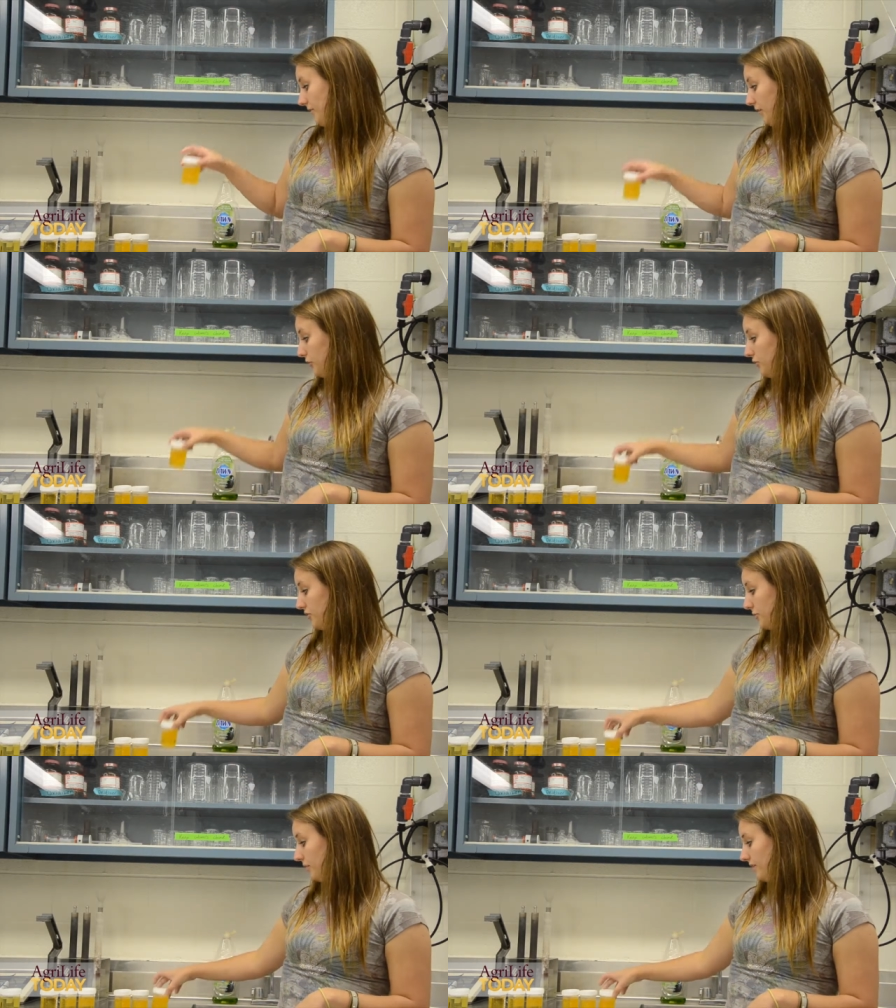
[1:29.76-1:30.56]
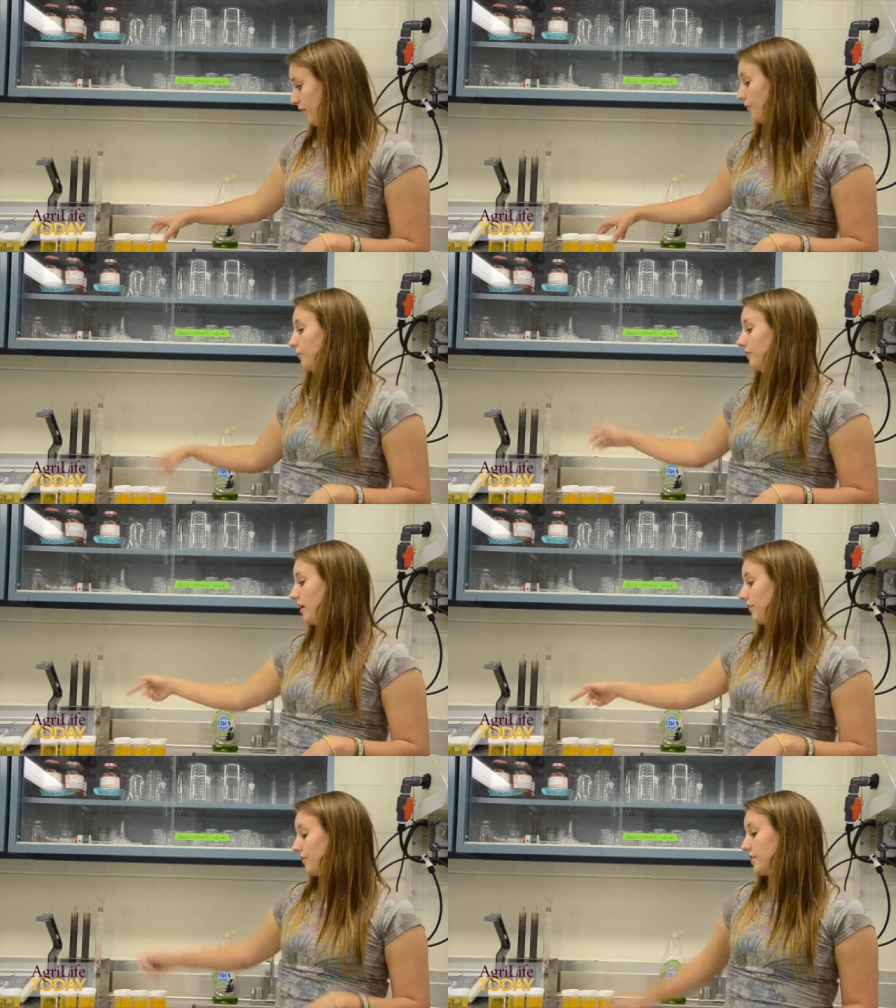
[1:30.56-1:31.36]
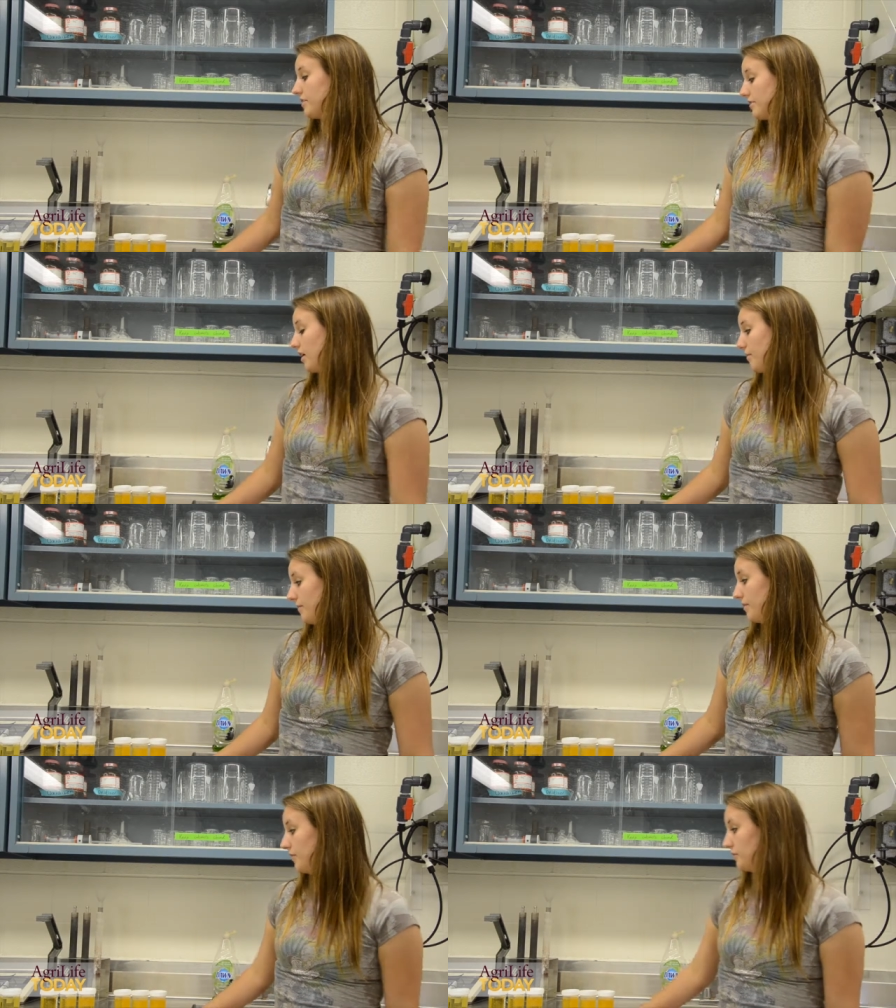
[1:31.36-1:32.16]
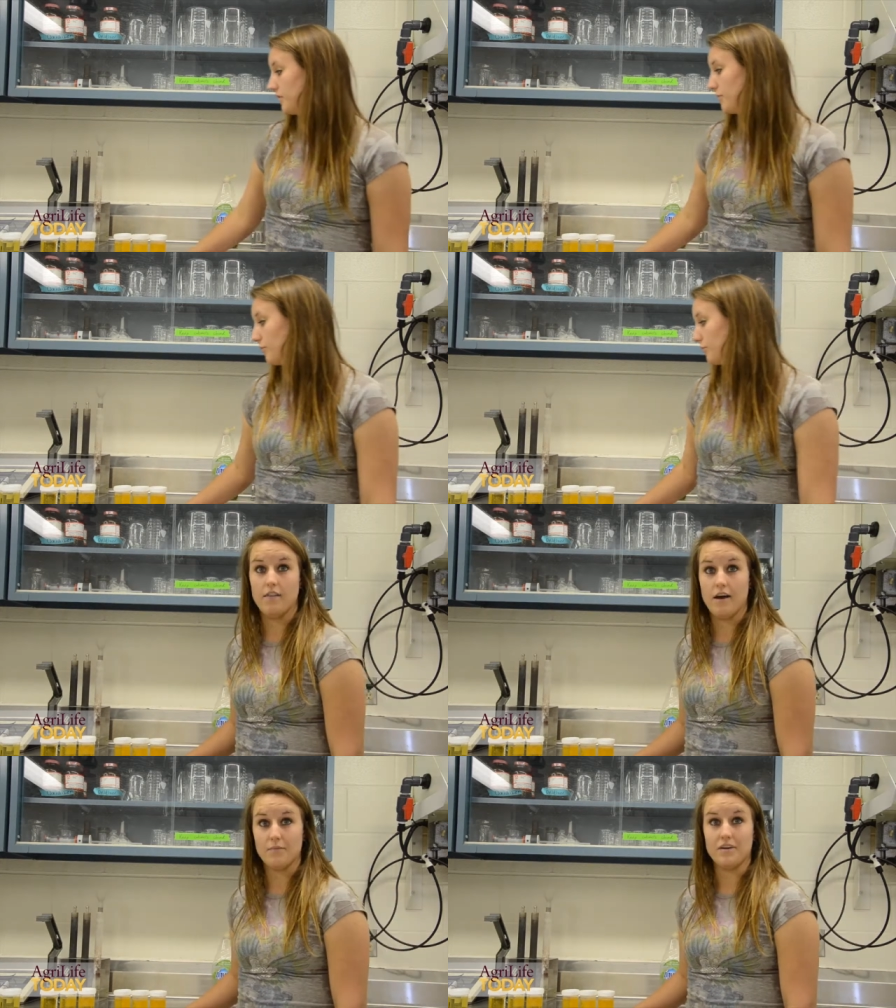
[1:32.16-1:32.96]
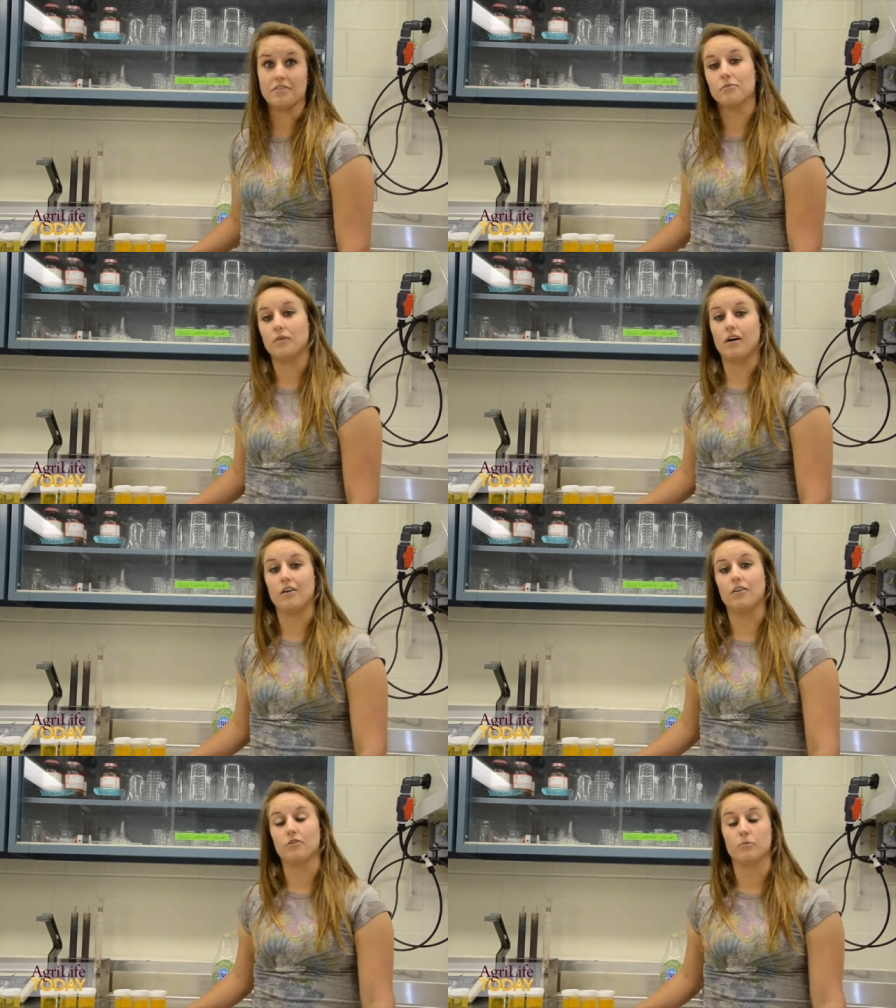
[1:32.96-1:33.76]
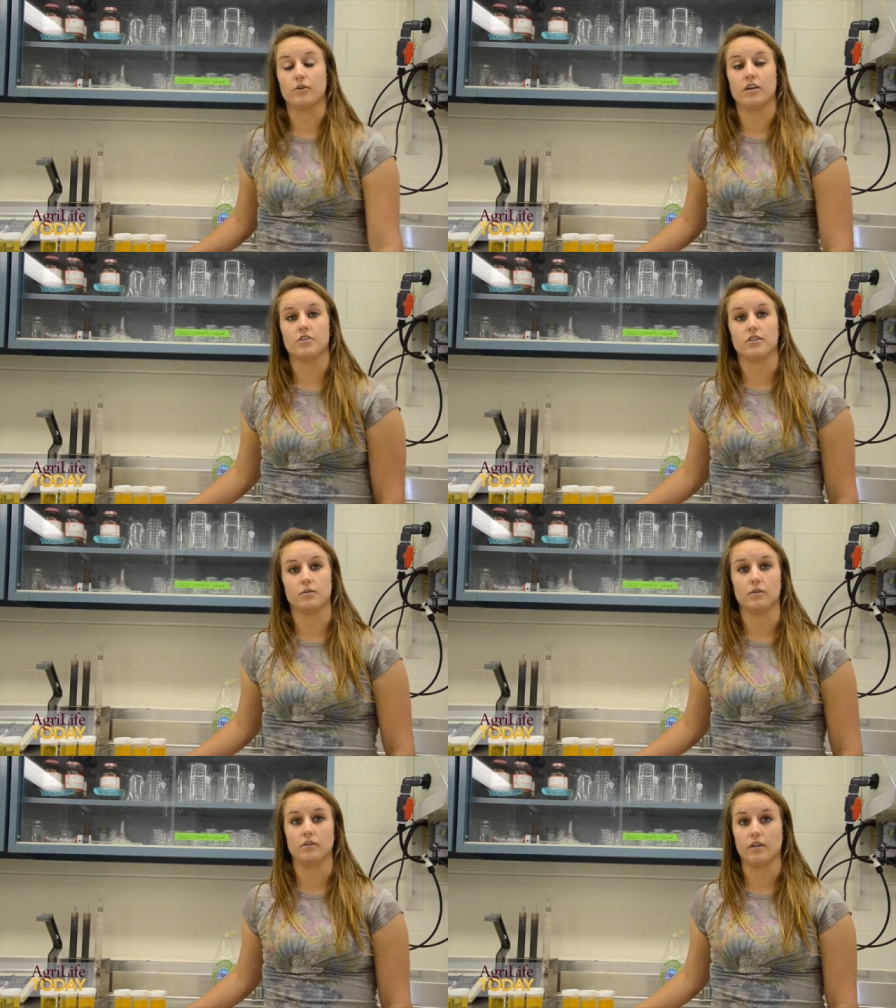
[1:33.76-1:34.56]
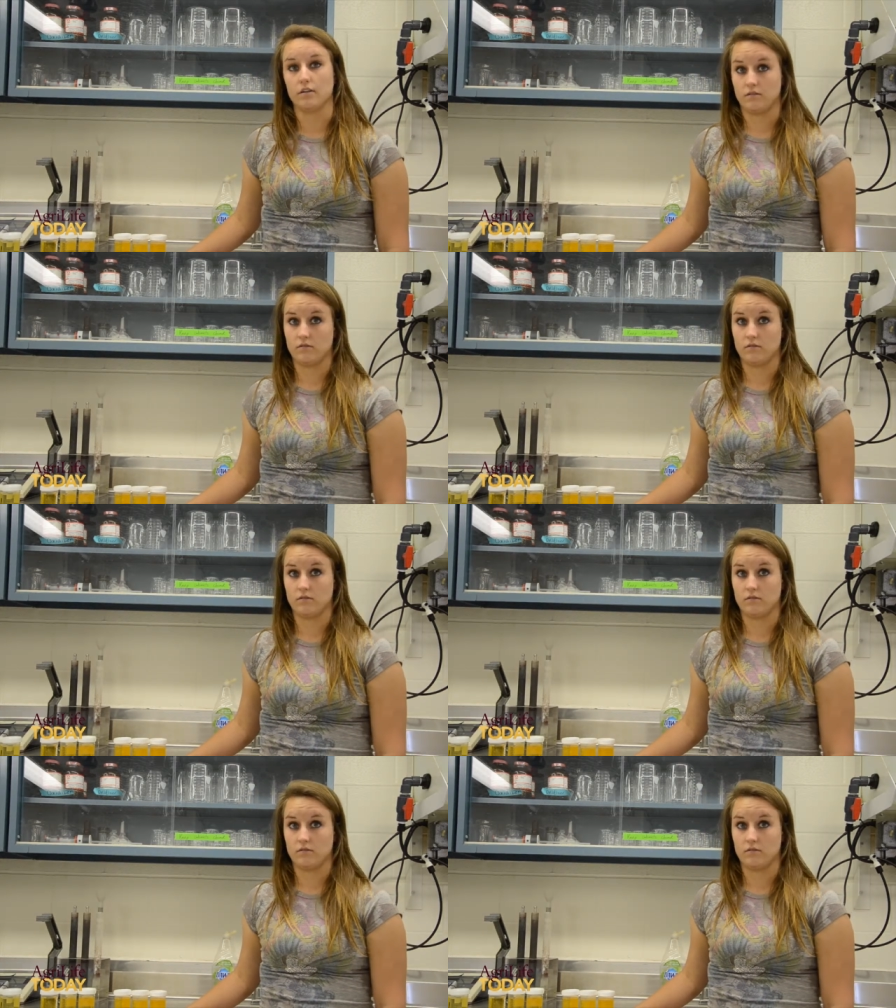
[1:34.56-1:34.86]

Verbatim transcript: inclusion with or without the enzyme in those samples. And that means uh, there's more digestibility.